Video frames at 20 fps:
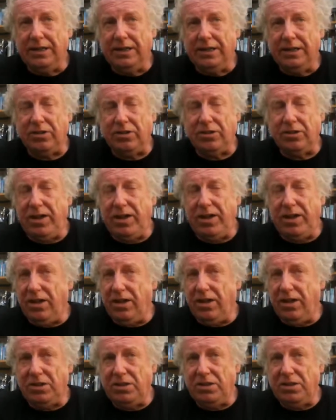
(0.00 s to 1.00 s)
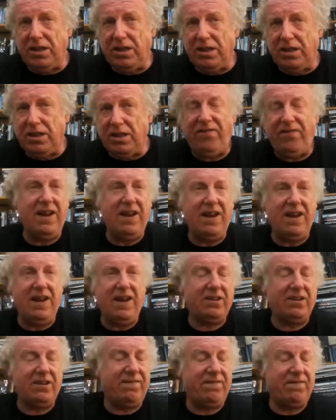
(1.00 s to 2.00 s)
So I mean, those if if,
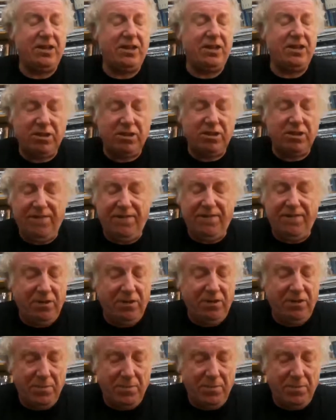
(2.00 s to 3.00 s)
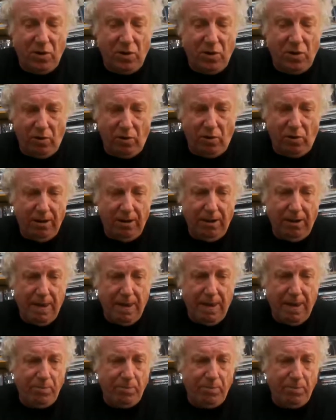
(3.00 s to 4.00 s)
if they took if he took them at all.
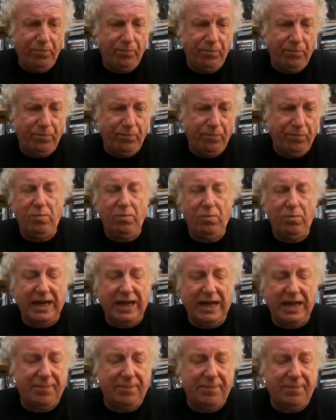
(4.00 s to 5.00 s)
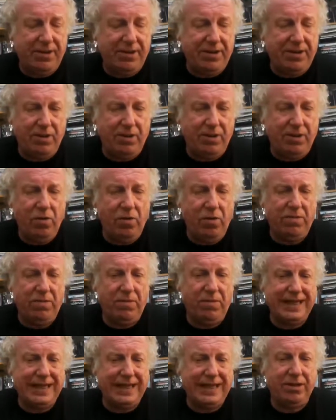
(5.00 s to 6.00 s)
So I simply don't know,
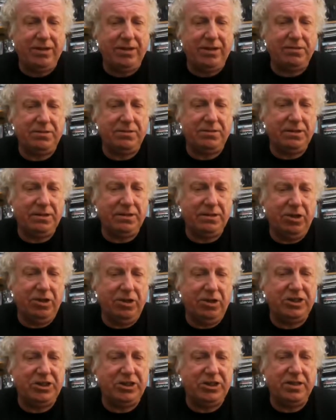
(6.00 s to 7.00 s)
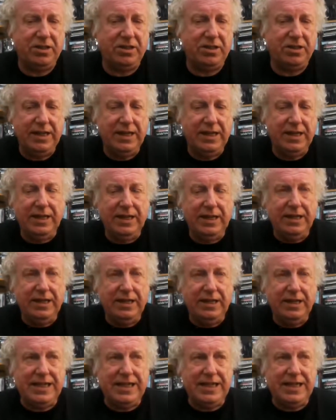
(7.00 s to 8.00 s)
and I cannot. Nobody should
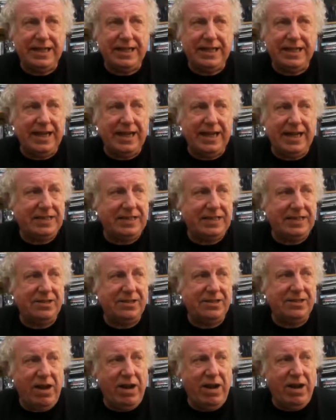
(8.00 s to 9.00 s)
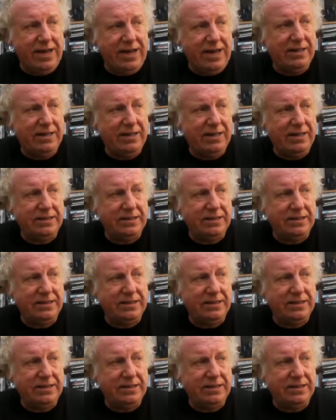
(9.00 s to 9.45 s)
take that as as read.